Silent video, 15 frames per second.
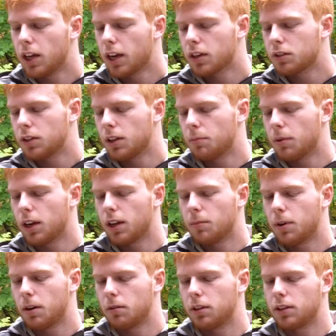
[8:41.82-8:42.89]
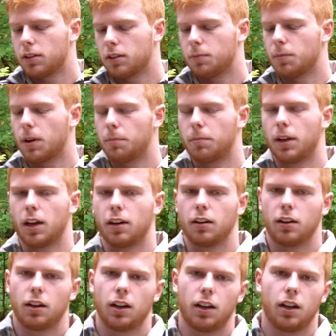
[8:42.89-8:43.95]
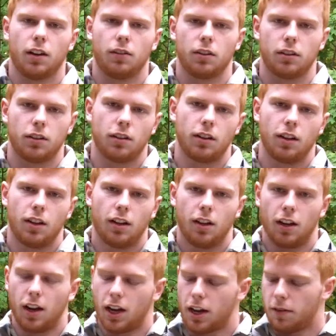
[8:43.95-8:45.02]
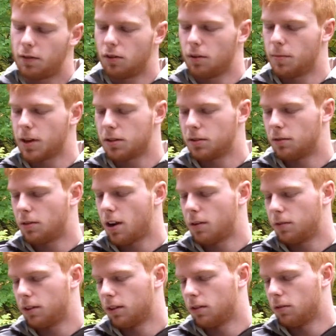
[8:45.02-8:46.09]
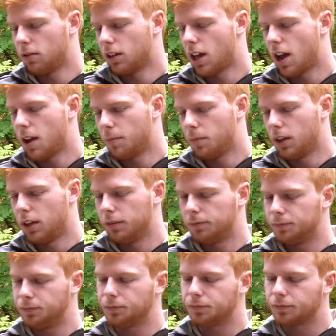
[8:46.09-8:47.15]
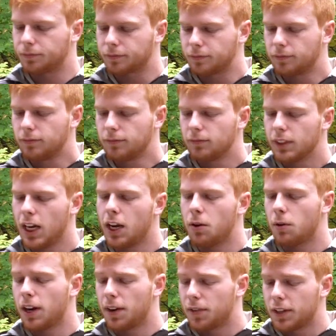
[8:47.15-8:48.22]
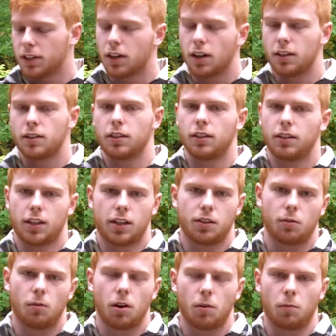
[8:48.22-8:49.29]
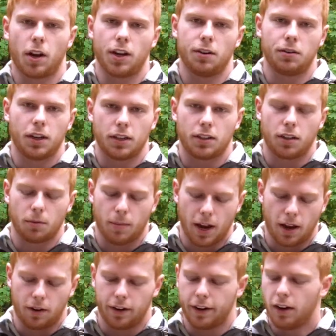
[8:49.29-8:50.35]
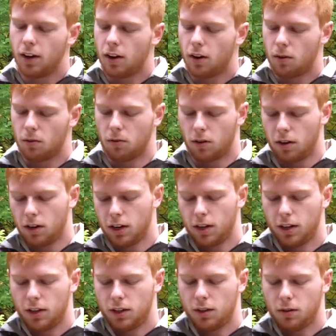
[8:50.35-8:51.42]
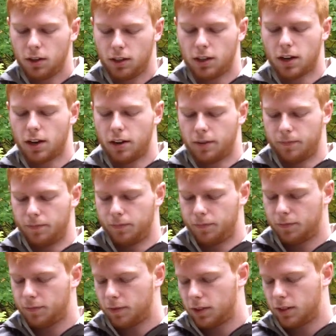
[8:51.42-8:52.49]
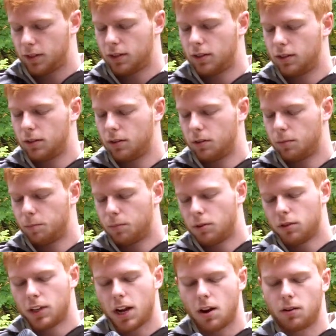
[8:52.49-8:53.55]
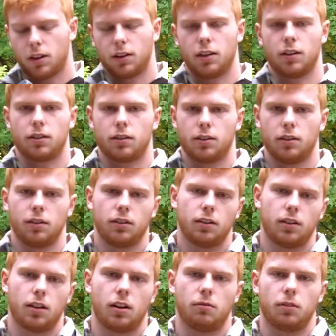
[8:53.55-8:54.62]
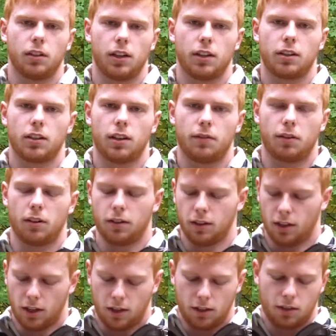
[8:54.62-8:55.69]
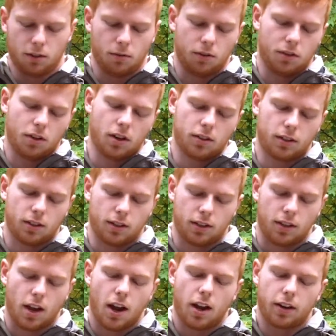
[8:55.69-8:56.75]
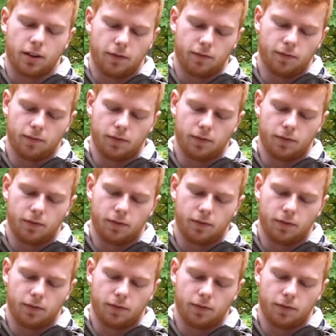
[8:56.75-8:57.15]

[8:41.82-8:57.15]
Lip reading: Actually, it might release this butt pad. I haven't really messed around with it a whole lot, but anyway, if it does, that's a one way you'd get to your battery, or you can kind of pull down on this release lever to adjust the stock,